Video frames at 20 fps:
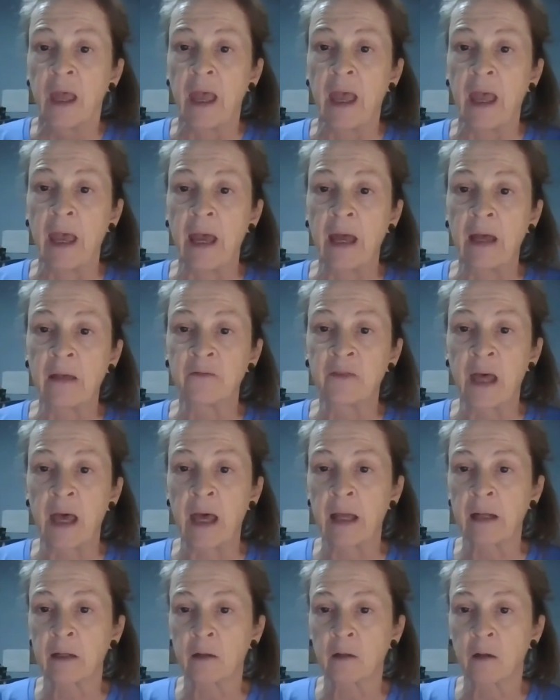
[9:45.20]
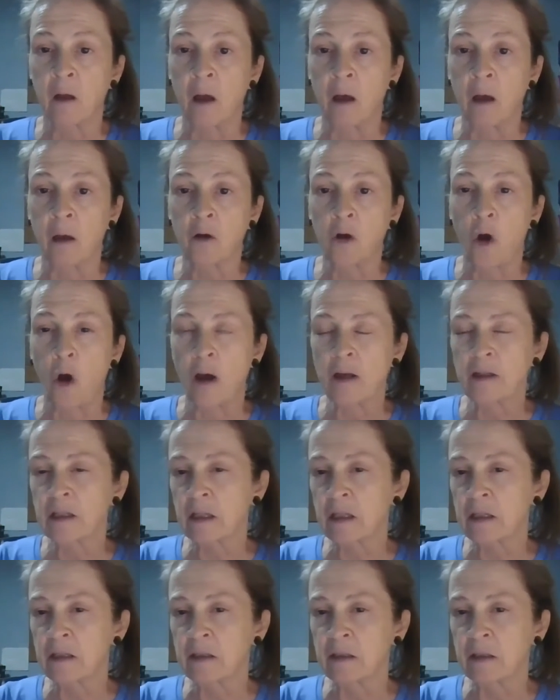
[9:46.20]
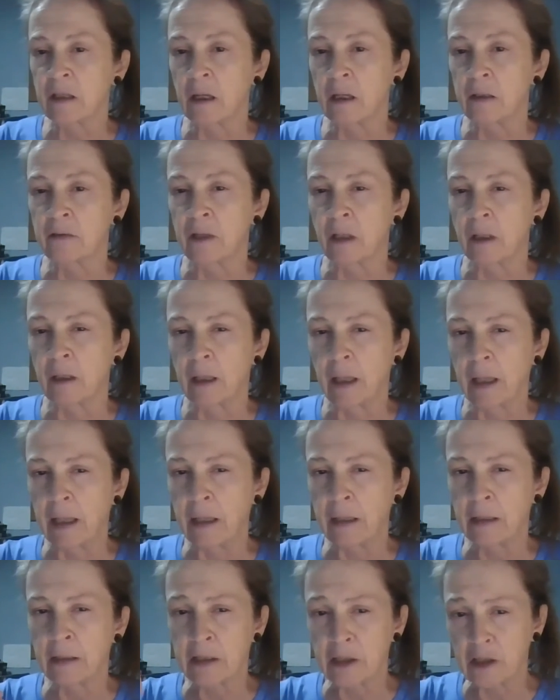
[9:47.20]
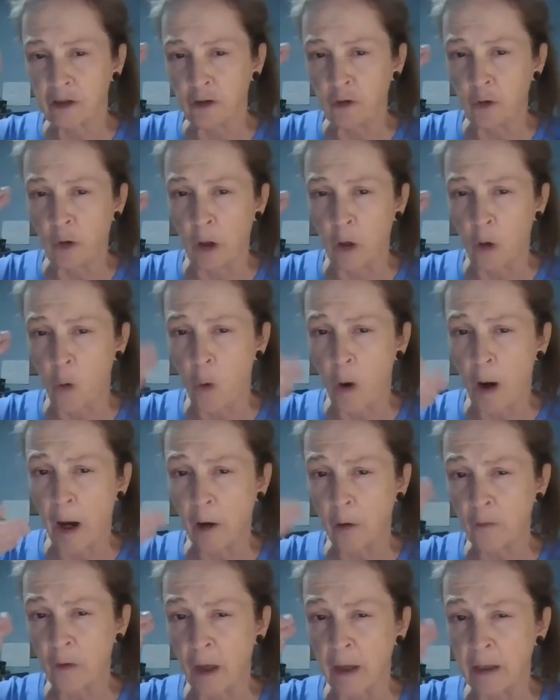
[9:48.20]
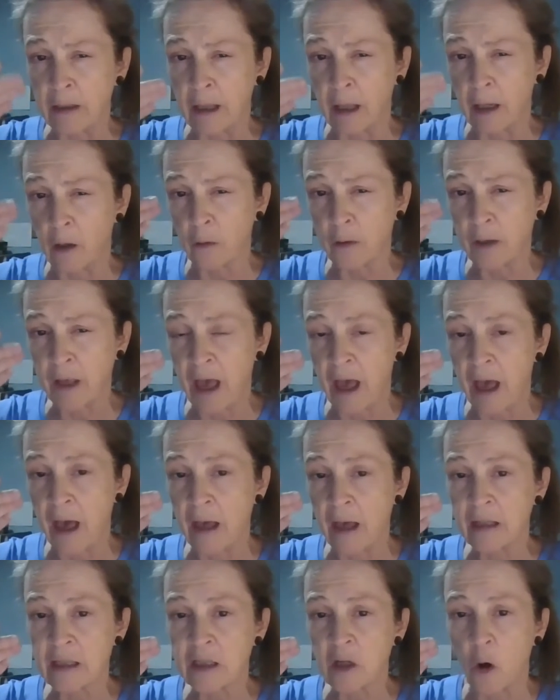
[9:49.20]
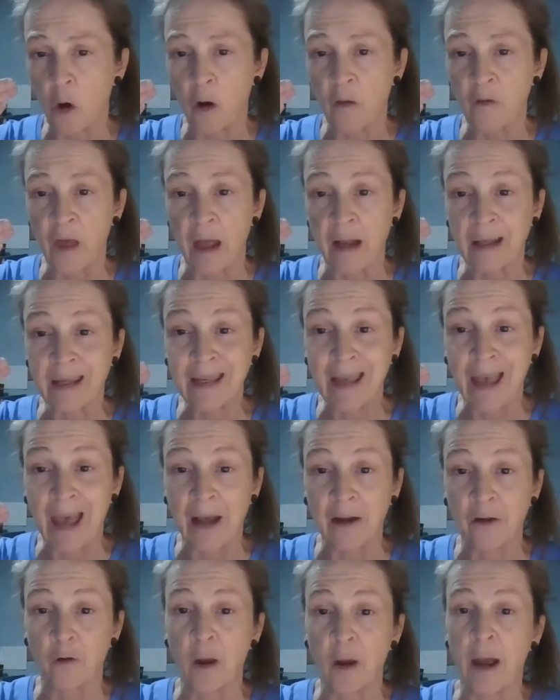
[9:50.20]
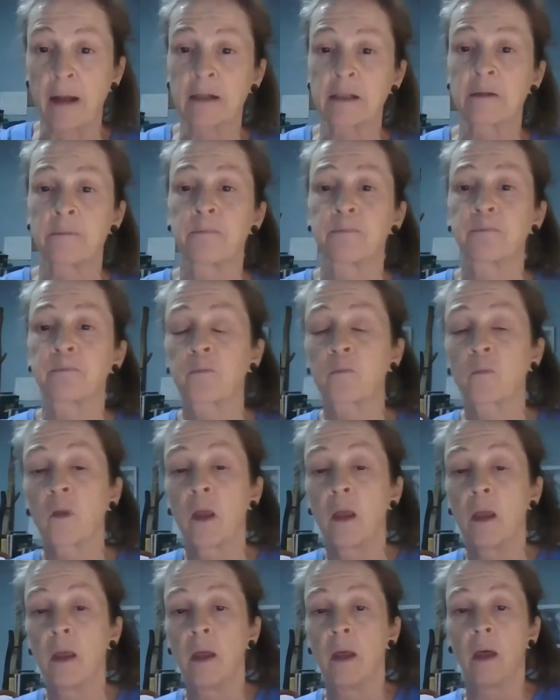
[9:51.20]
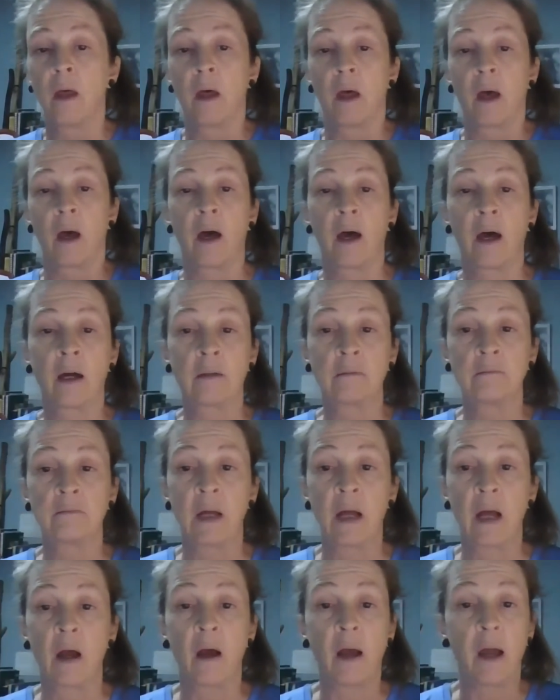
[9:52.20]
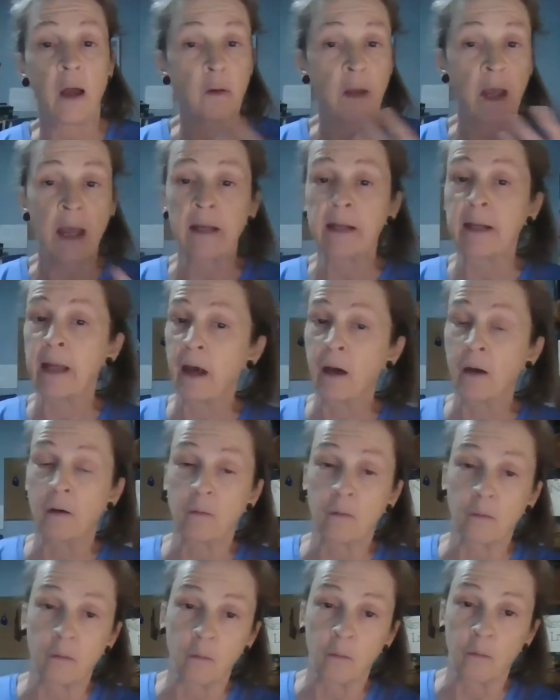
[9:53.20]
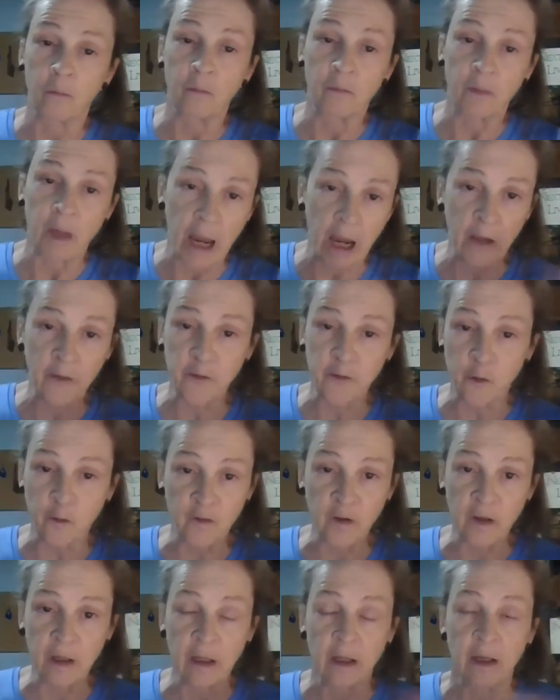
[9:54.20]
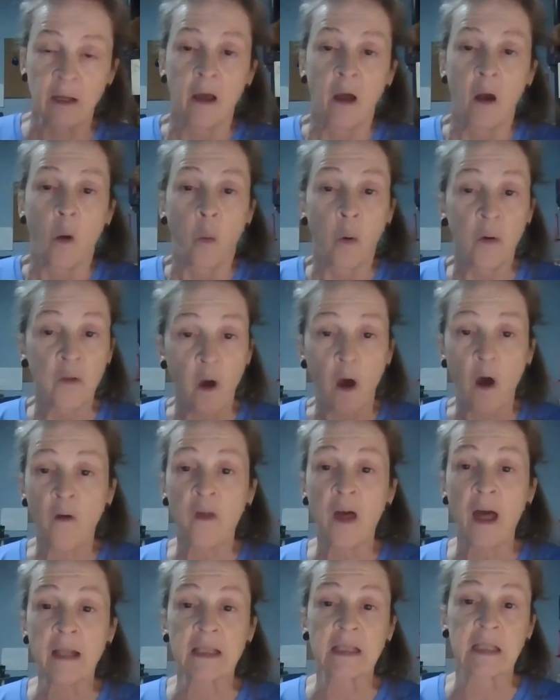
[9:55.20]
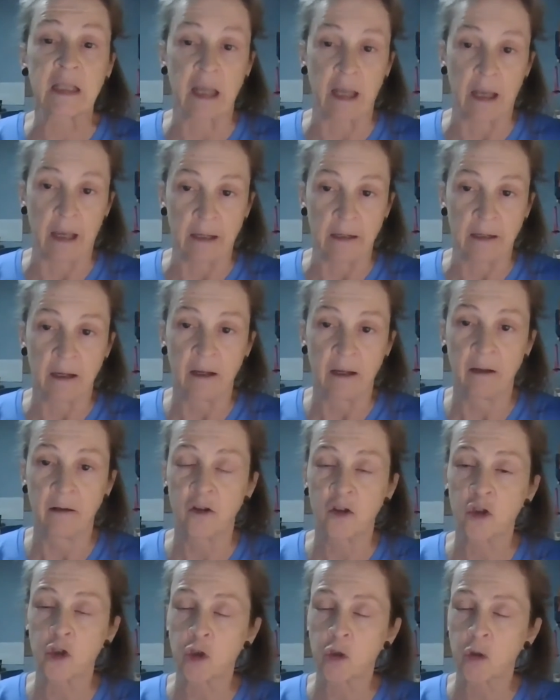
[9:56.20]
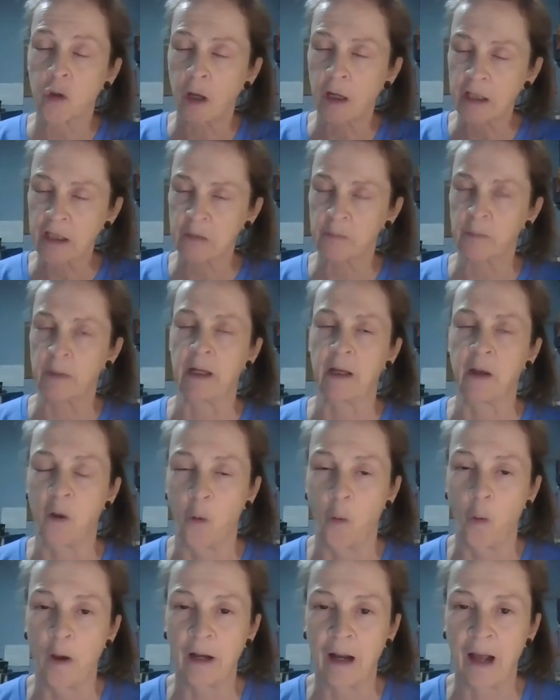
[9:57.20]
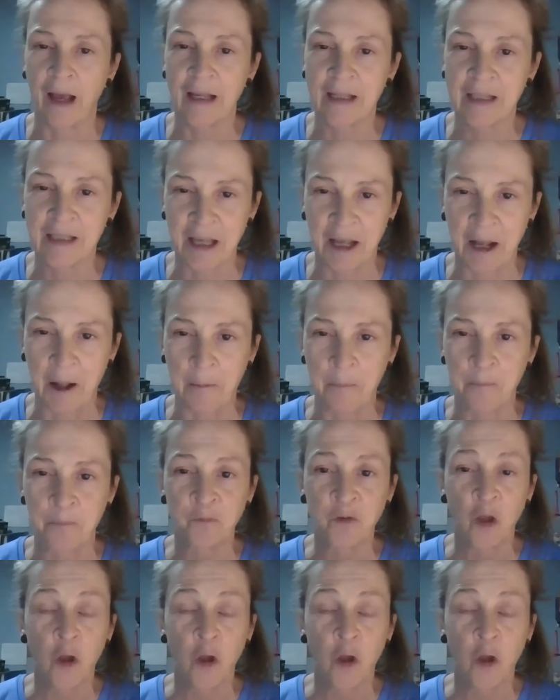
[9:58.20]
and that causes the lens to acquire that yellow cast or that cataract. Okay, now A through V. With all that said, trust me when I say